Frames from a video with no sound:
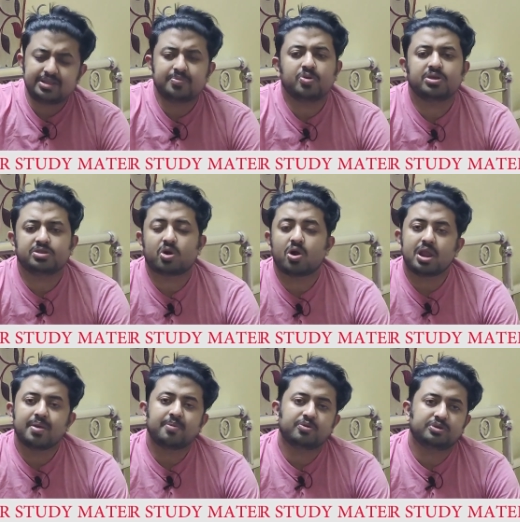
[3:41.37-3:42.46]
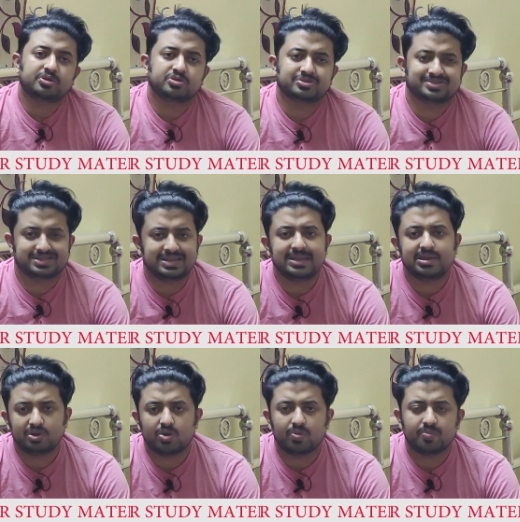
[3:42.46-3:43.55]
this book is all about your
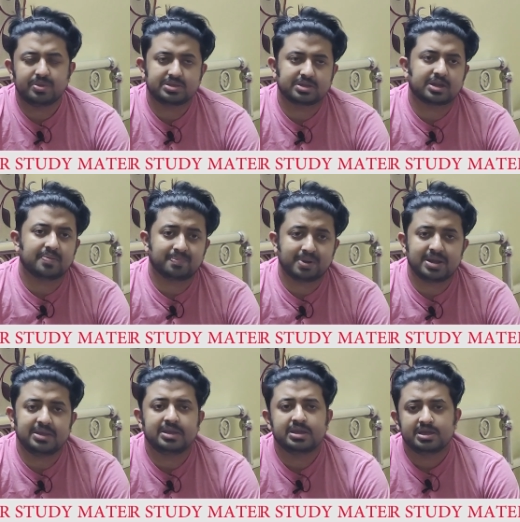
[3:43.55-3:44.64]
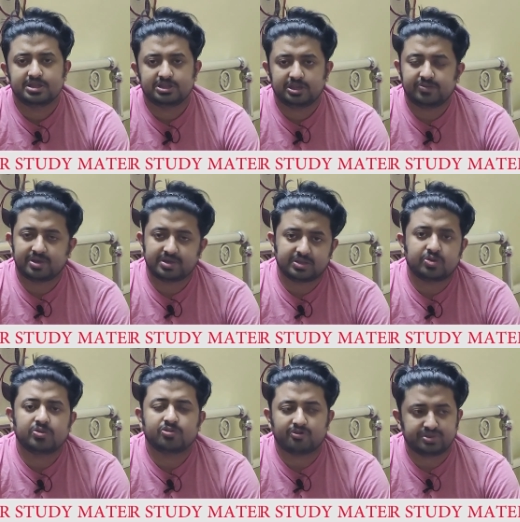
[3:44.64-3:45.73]
CEO, means a company chief
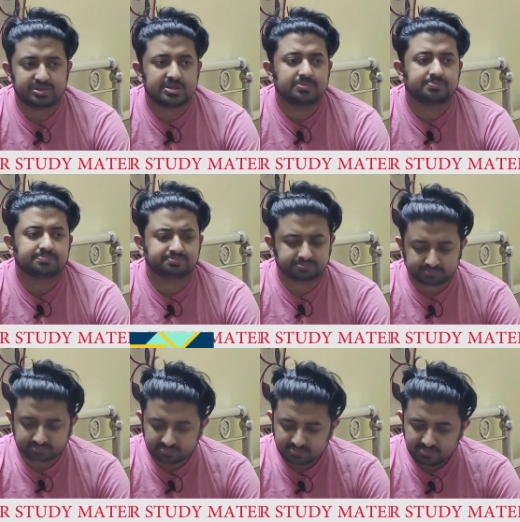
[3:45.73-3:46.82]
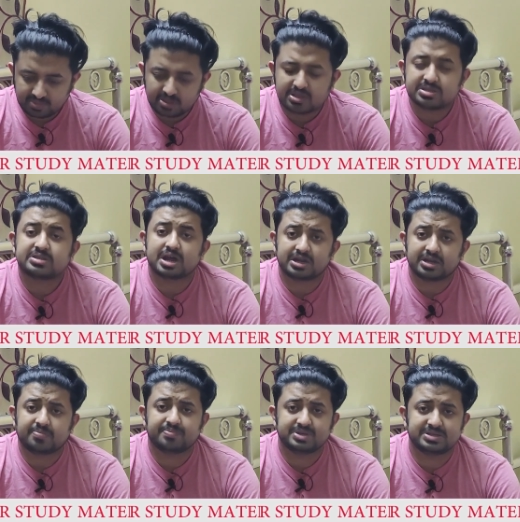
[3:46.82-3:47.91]
executive officer, the
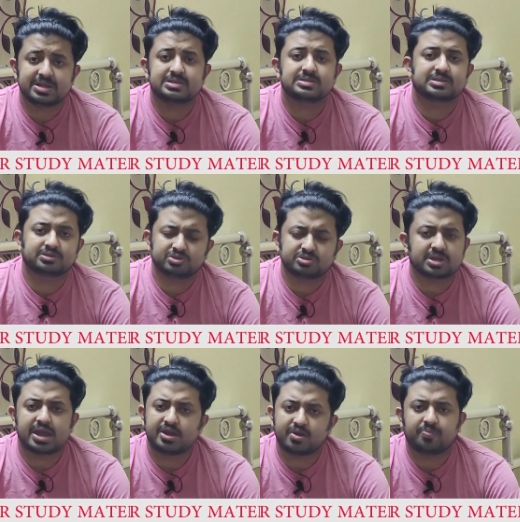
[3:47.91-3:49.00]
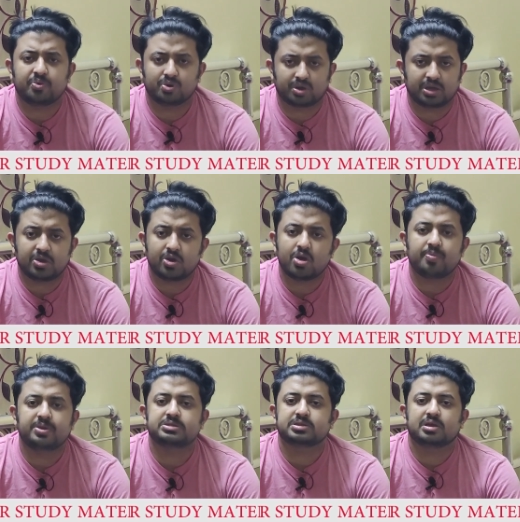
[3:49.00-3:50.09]
startup business, those kind of book,
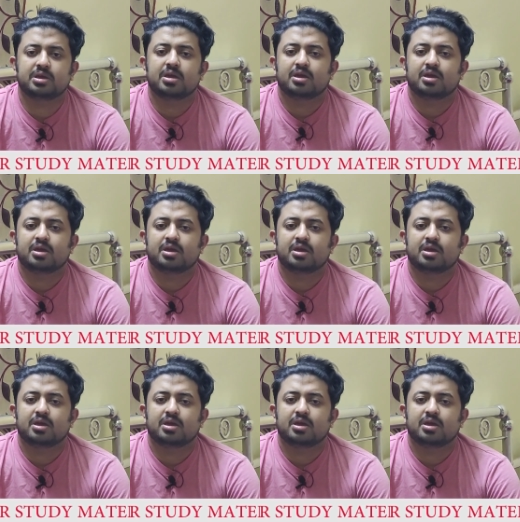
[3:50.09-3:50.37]
economics.